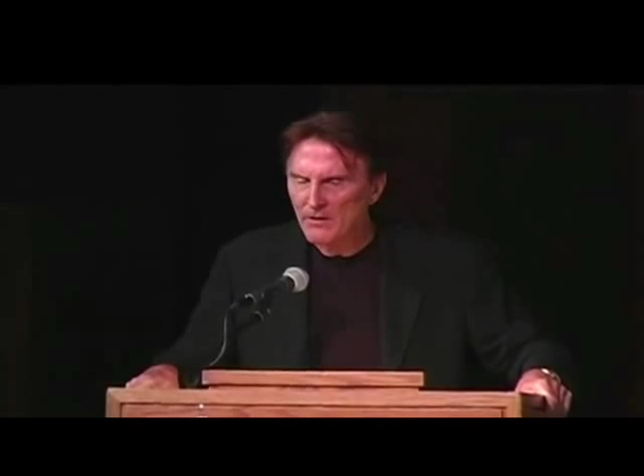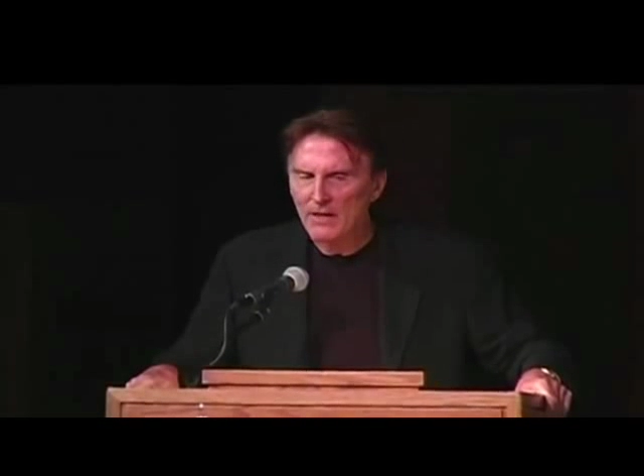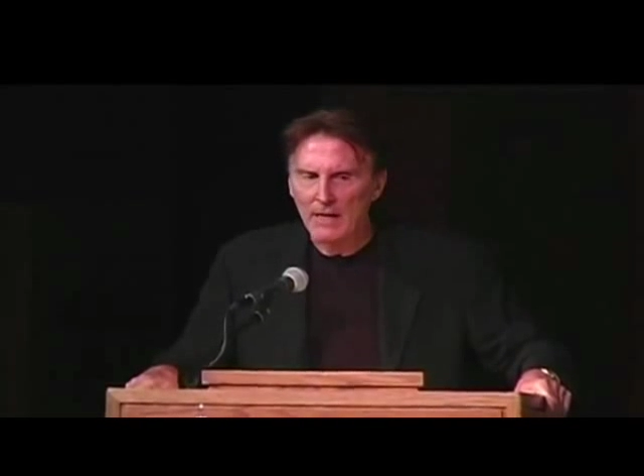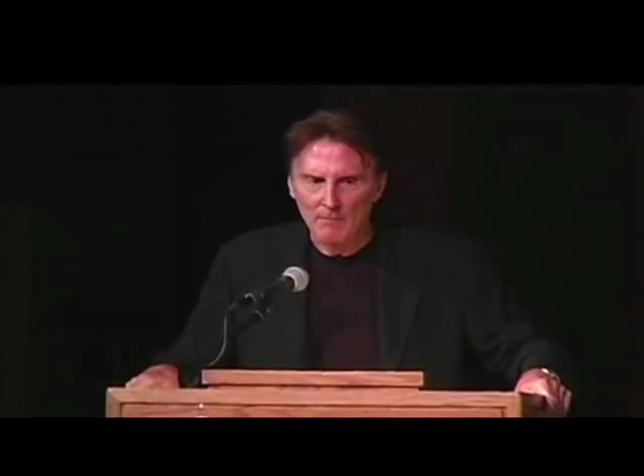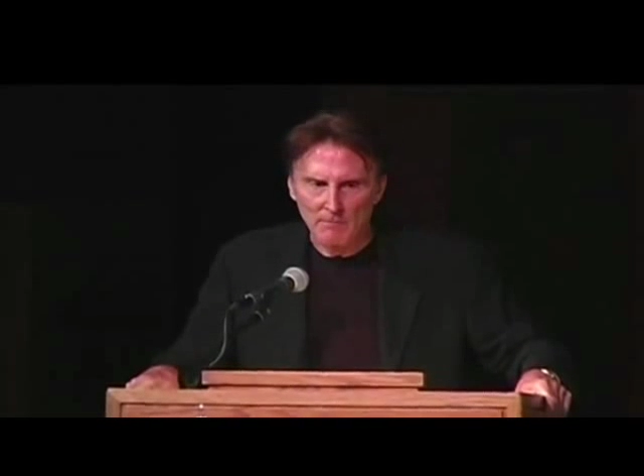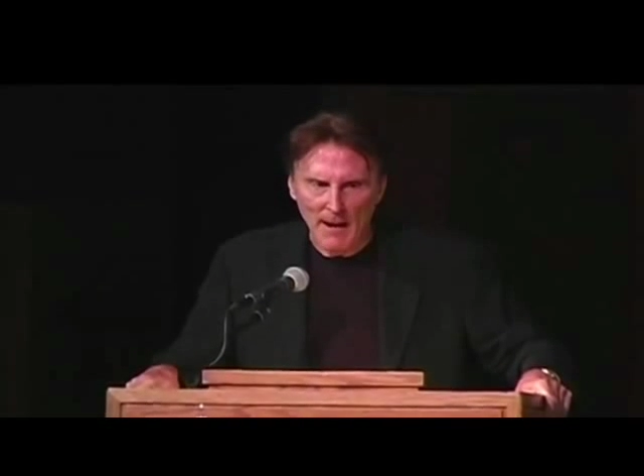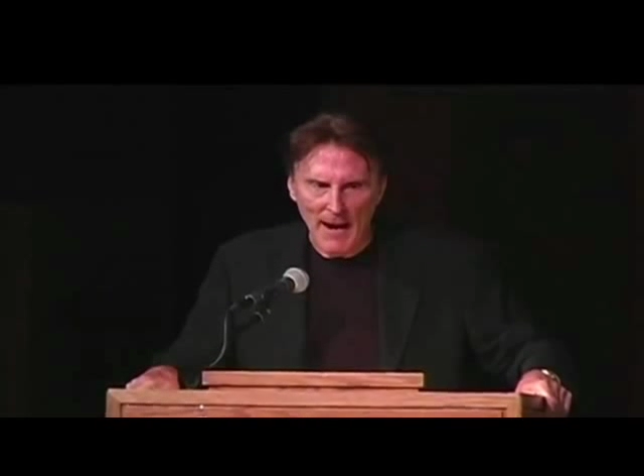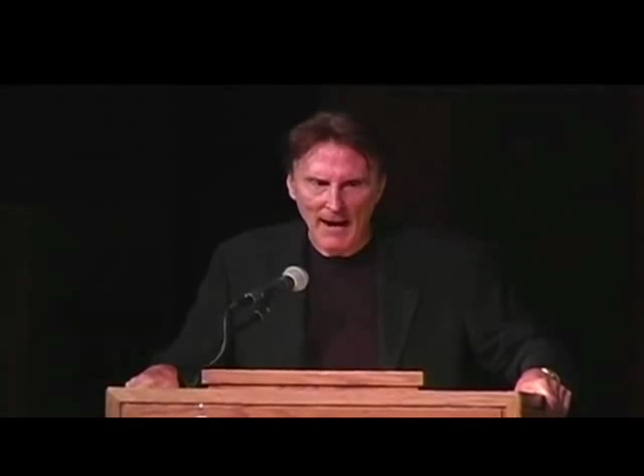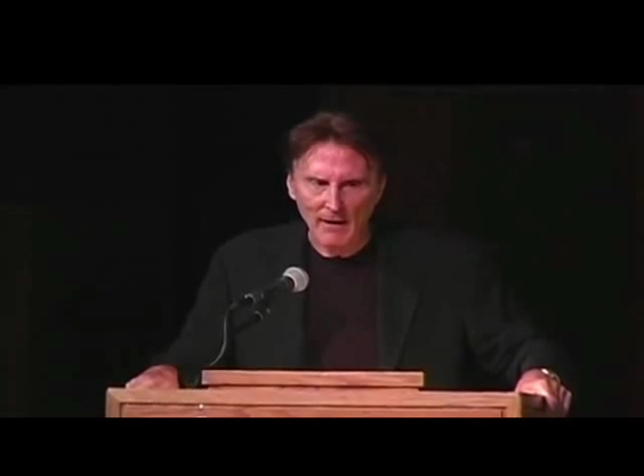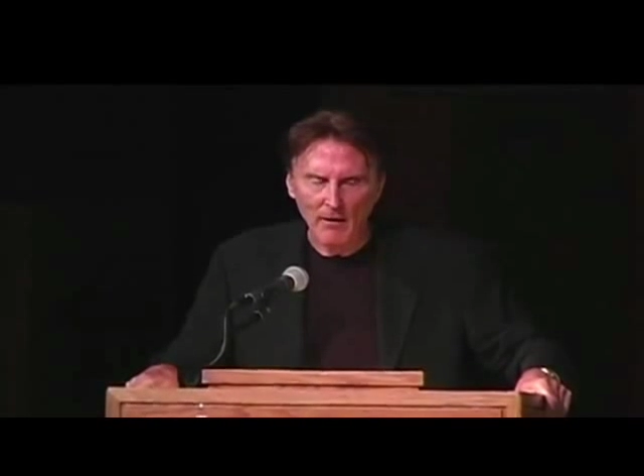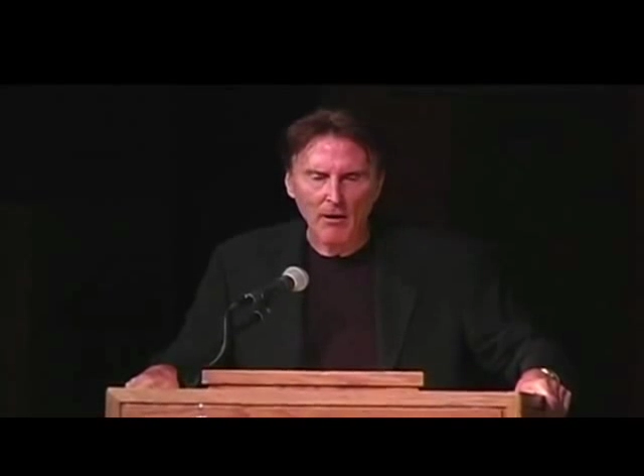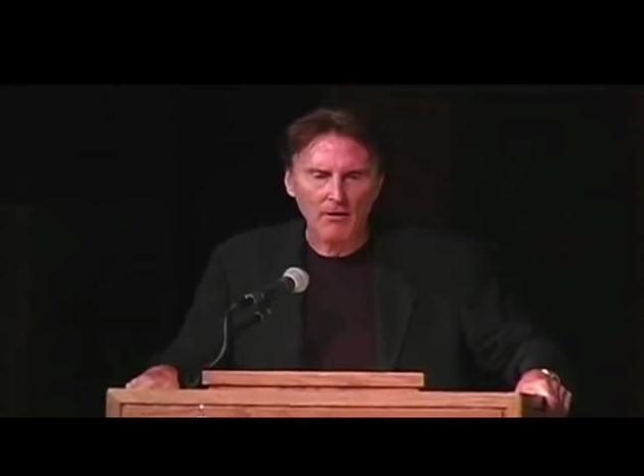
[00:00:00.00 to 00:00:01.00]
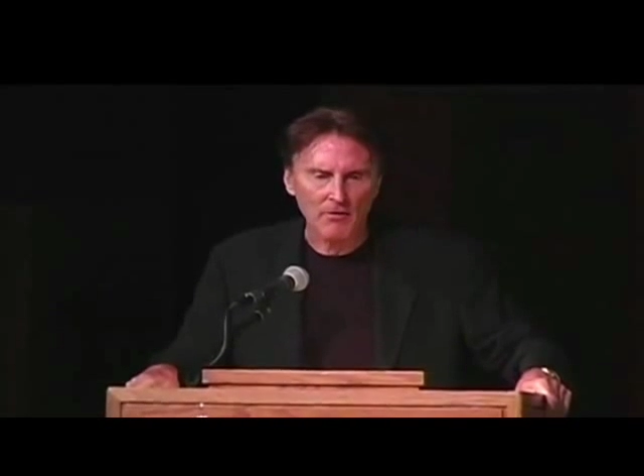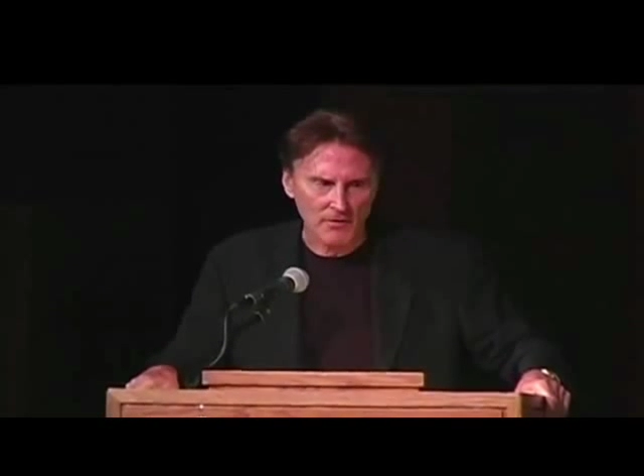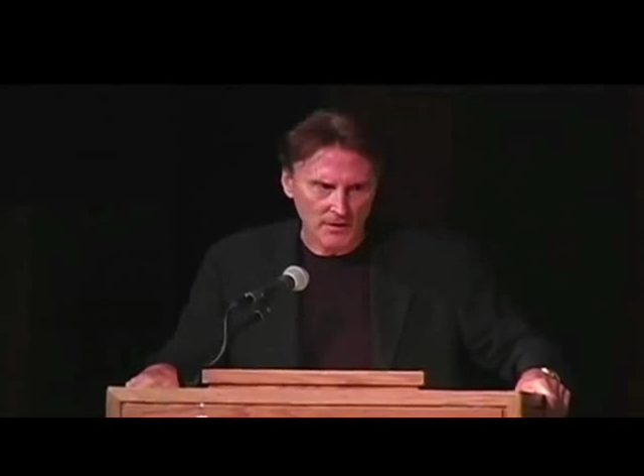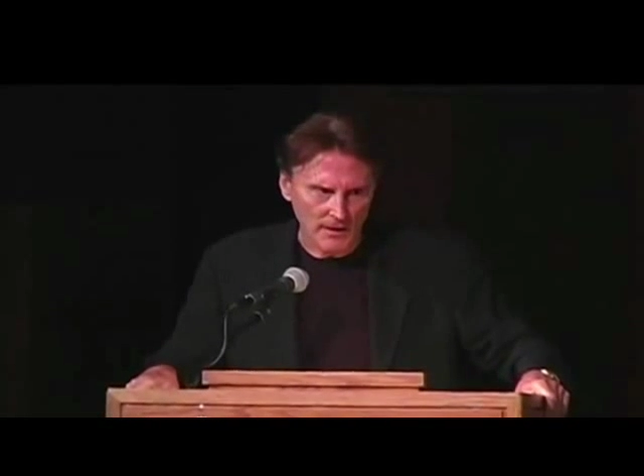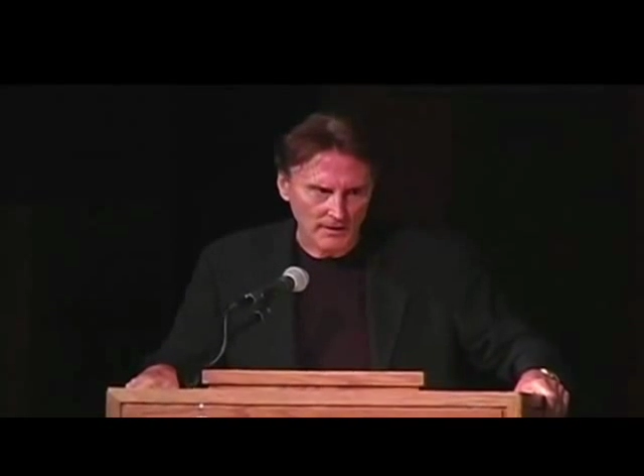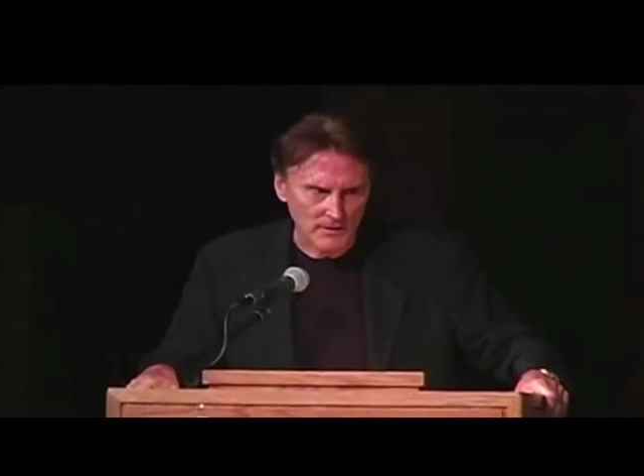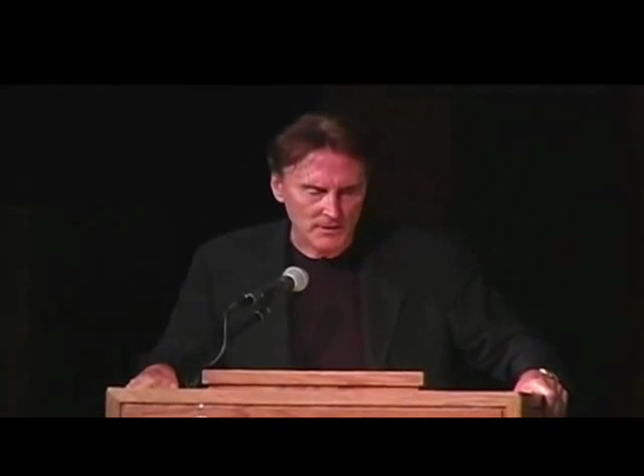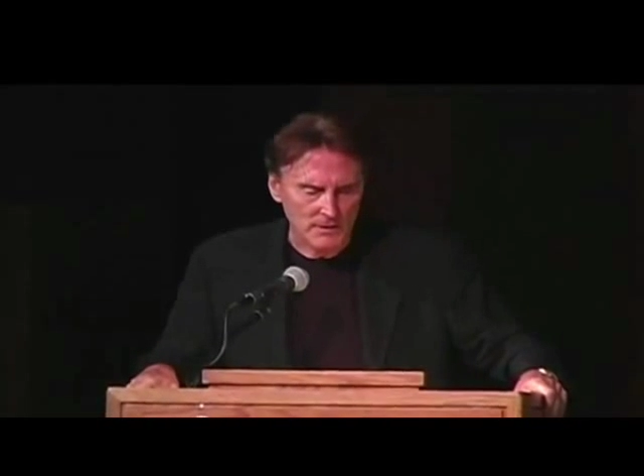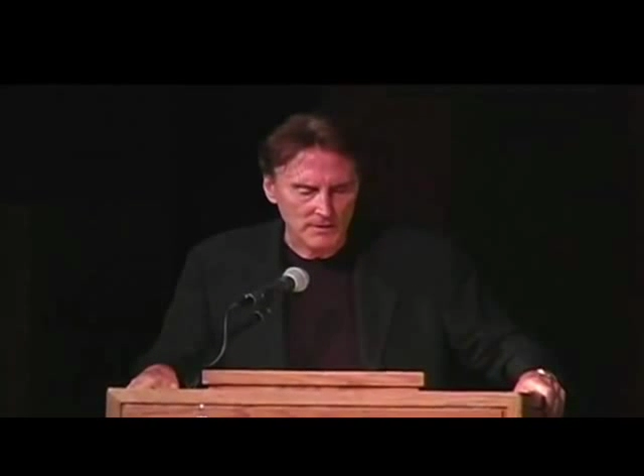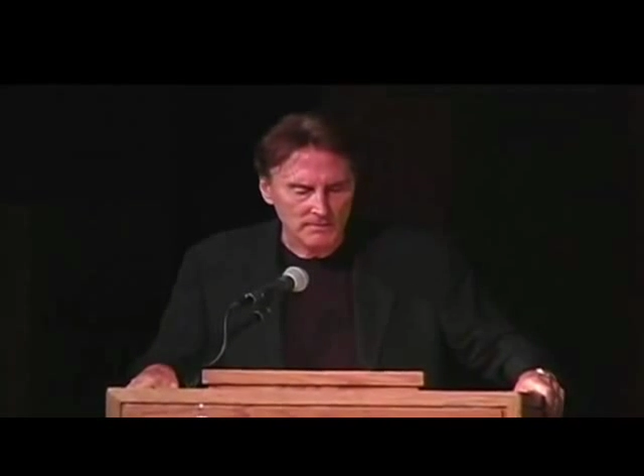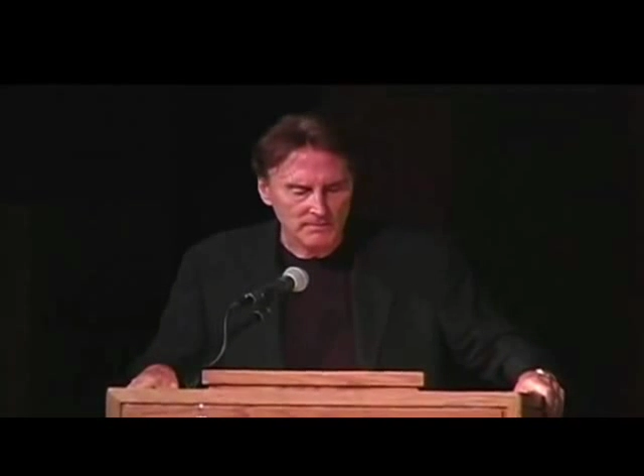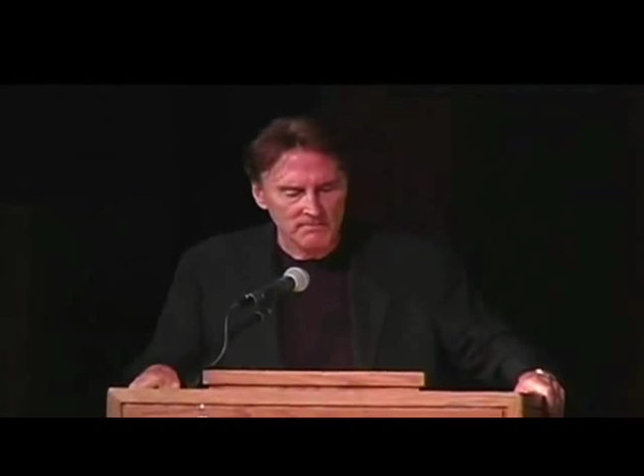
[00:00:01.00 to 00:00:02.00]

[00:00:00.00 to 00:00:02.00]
to impact our thoughts.